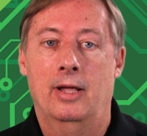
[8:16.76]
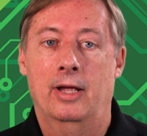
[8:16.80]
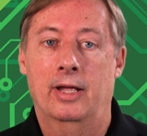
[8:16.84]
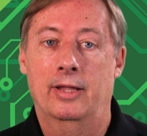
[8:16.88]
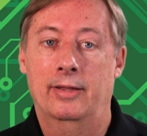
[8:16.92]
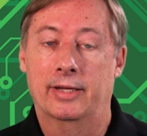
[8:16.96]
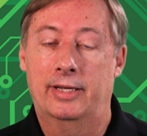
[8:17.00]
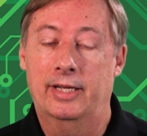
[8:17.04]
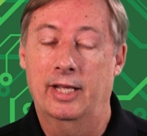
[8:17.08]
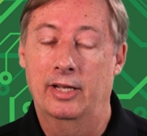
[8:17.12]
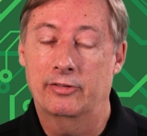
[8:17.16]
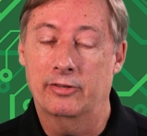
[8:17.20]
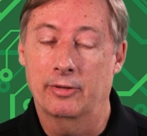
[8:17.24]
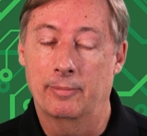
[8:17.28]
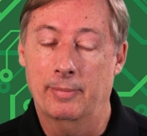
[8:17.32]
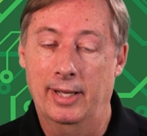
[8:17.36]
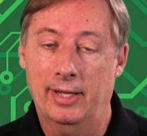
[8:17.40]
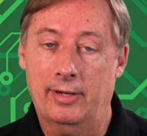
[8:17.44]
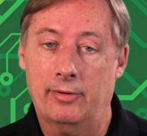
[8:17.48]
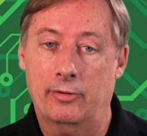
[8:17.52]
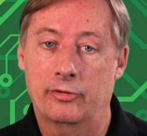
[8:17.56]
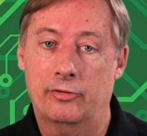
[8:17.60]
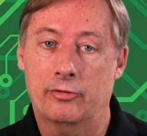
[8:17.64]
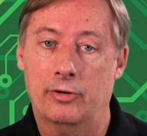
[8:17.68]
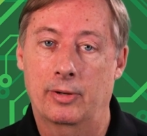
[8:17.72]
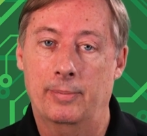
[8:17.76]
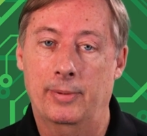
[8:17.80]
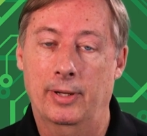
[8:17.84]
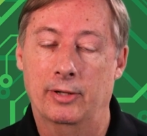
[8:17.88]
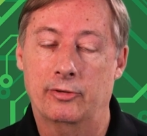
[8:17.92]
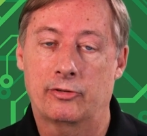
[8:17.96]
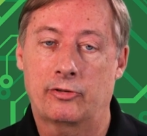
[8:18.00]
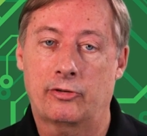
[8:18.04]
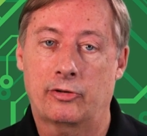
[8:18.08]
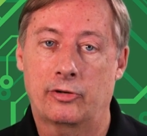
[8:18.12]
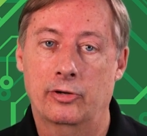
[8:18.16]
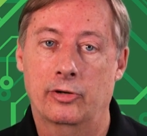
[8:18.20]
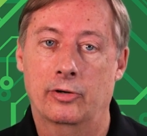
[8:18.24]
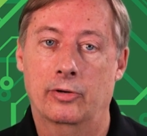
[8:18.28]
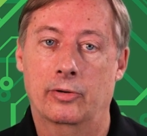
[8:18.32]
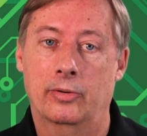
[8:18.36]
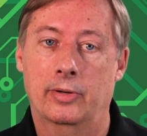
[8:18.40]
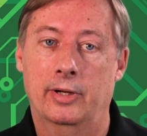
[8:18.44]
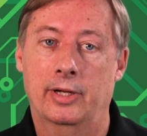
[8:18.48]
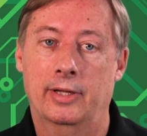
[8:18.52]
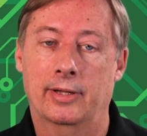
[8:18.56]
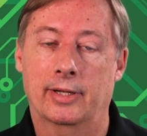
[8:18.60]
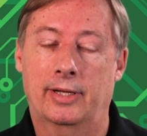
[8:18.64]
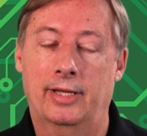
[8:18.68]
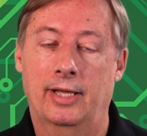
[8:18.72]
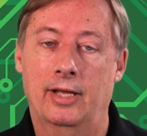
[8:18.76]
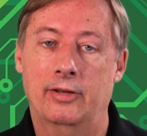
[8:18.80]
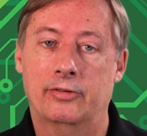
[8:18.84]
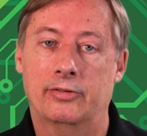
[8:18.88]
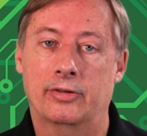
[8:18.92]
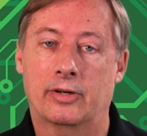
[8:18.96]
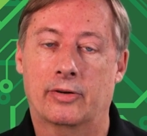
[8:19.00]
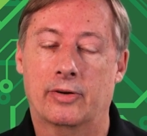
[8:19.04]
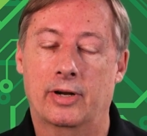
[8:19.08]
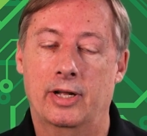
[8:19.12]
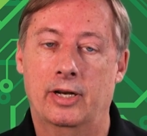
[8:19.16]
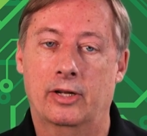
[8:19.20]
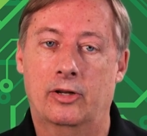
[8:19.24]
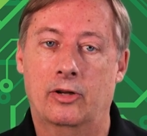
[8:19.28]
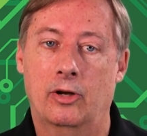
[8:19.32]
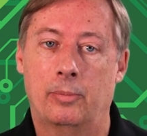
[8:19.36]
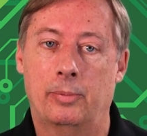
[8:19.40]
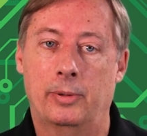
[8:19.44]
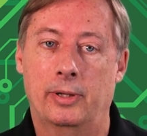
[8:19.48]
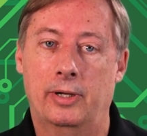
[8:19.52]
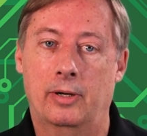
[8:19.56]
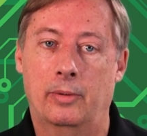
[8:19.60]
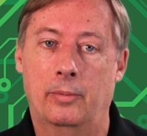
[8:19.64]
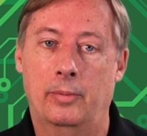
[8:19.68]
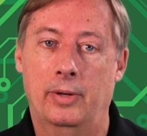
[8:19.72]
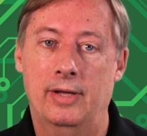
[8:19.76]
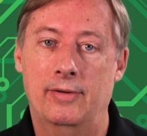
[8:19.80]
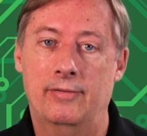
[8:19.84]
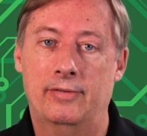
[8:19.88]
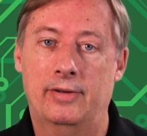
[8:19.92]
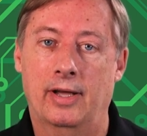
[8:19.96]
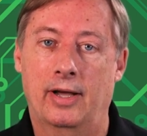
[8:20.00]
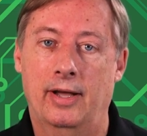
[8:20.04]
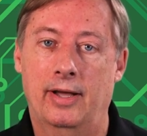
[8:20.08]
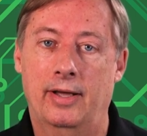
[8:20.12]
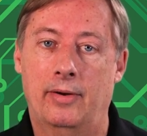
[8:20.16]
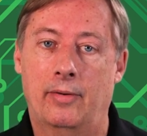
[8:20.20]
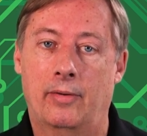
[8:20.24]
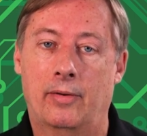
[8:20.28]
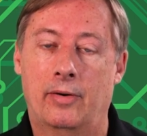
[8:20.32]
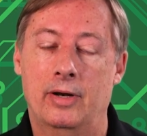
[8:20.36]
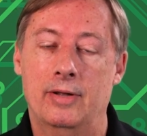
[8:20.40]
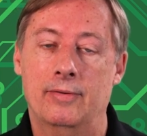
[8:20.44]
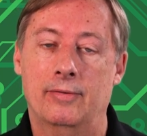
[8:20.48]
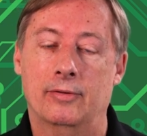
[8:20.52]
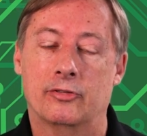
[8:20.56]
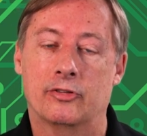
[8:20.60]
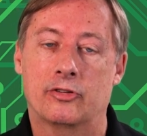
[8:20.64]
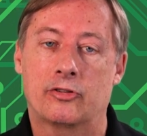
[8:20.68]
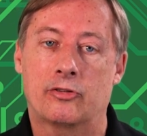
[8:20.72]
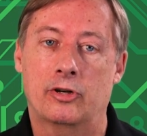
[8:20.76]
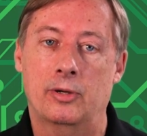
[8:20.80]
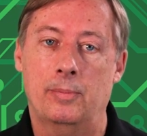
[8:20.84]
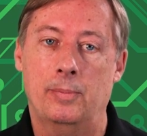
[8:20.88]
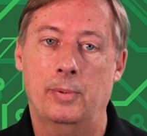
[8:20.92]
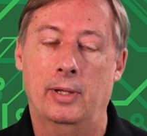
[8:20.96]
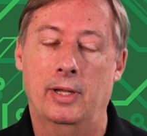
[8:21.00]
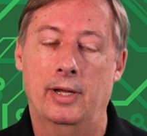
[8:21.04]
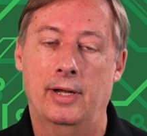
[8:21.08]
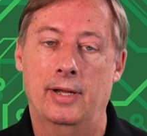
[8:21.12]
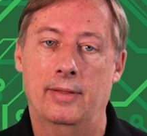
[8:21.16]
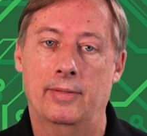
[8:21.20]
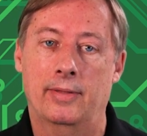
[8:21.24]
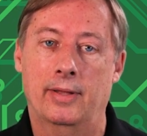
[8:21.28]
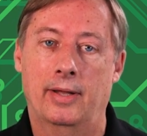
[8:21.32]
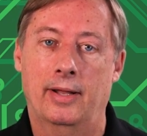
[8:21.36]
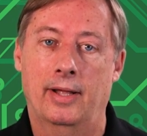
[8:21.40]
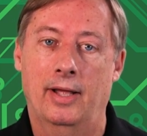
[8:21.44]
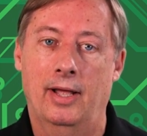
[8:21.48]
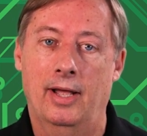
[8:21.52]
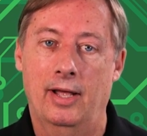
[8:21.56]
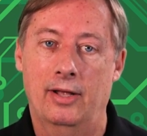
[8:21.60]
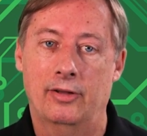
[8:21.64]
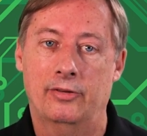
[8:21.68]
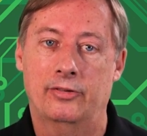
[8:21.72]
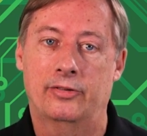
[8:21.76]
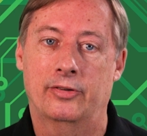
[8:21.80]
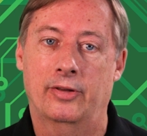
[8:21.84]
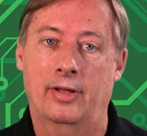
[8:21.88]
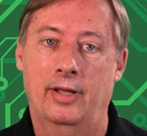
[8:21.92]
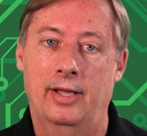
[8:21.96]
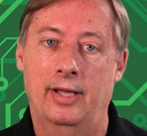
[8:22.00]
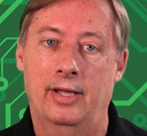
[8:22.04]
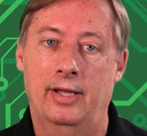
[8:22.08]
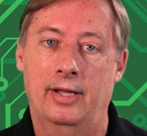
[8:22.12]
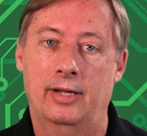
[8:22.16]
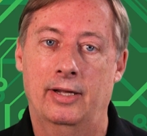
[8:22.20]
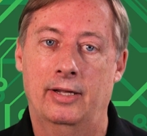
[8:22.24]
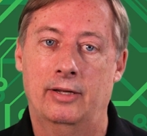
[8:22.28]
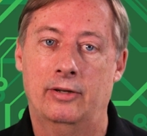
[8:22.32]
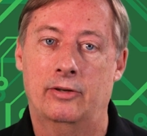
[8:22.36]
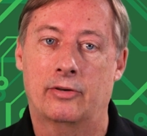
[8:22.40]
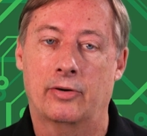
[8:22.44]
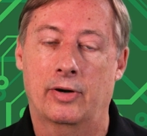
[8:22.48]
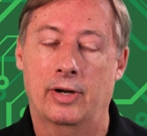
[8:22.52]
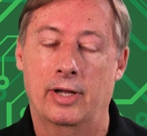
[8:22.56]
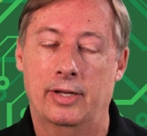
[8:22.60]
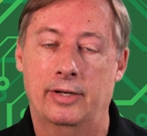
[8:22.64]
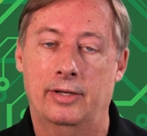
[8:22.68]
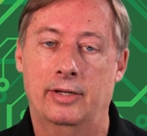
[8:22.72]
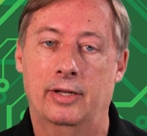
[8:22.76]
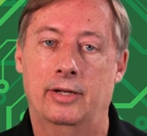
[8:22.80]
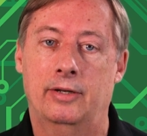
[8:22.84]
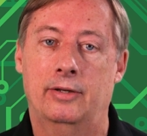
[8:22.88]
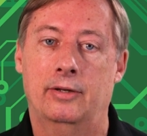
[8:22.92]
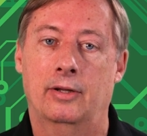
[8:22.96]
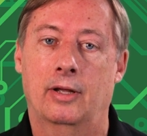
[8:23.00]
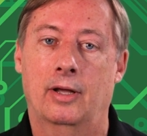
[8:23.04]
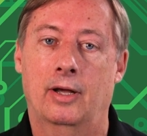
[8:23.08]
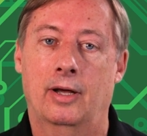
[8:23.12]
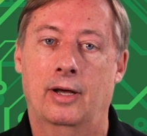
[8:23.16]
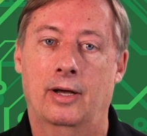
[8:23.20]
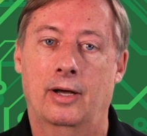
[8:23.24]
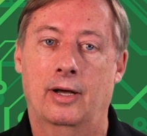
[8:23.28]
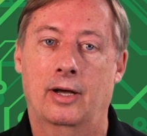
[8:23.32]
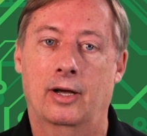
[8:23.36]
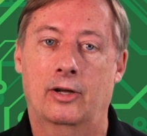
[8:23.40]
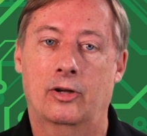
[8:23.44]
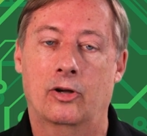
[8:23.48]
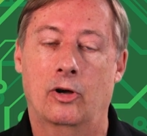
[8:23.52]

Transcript: In the case of microstrip, that's true. In the case of grounded coplanar waveguide or even strip line that has a grounded uh,